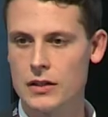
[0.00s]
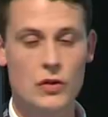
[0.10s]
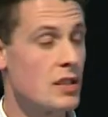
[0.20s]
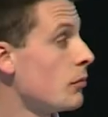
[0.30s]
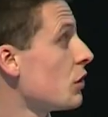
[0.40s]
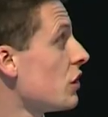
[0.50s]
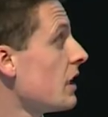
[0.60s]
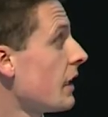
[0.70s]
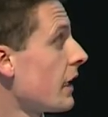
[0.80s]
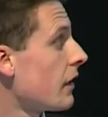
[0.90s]
using
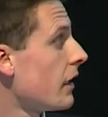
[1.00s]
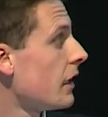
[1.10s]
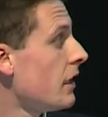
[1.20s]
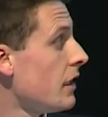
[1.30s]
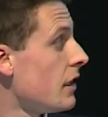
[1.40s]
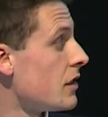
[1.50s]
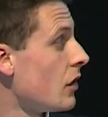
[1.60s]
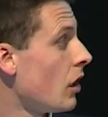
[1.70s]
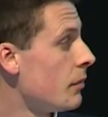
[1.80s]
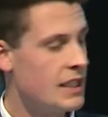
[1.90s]
machine learning to
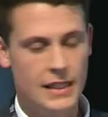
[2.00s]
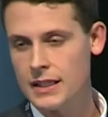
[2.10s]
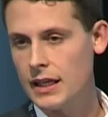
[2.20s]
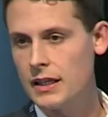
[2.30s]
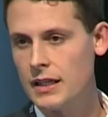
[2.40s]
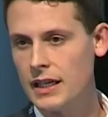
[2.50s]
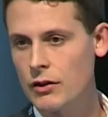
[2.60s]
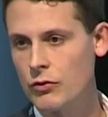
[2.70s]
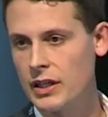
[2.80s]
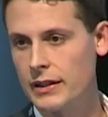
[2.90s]
update it in near
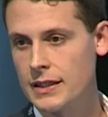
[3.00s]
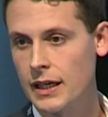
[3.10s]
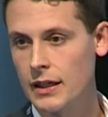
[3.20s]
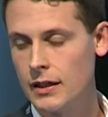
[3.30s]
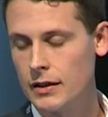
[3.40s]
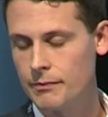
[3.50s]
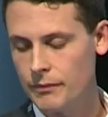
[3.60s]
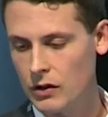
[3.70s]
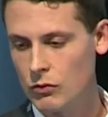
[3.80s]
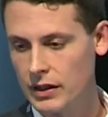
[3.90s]
real, uh,
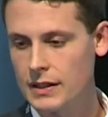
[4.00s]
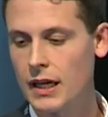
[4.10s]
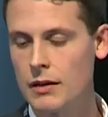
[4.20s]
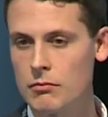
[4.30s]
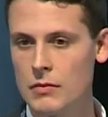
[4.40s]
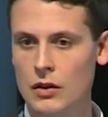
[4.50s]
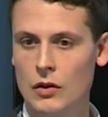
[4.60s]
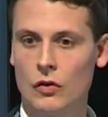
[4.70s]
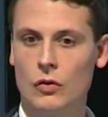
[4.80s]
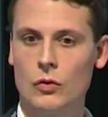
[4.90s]
real time.
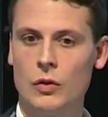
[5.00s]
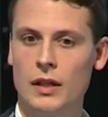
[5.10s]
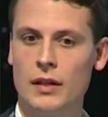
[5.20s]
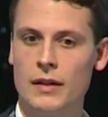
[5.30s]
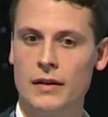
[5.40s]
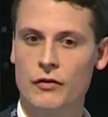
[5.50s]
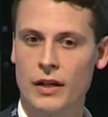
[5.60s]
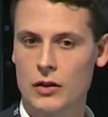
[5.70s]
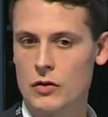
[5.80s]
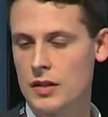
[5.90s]
So it, the
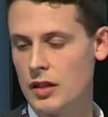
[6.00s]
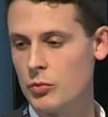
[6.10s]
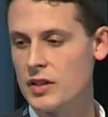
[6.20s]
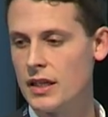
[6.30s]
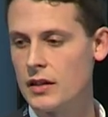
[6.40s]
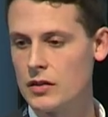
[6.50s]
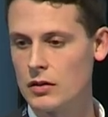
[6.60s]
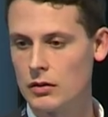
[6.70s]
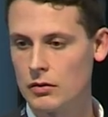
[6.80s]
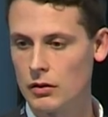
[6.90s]
values that it presents
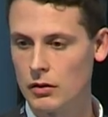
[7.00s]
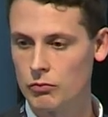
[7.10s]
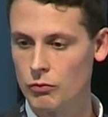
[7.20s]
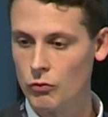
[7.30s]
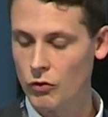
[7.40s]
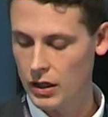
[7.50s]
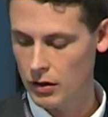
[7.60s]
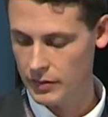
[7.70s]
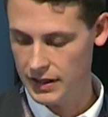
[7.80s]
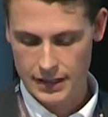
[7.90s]
are, are right
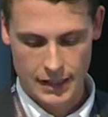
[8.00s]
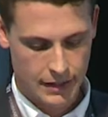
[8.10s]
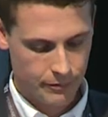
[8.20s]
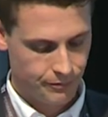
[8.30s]
up to date.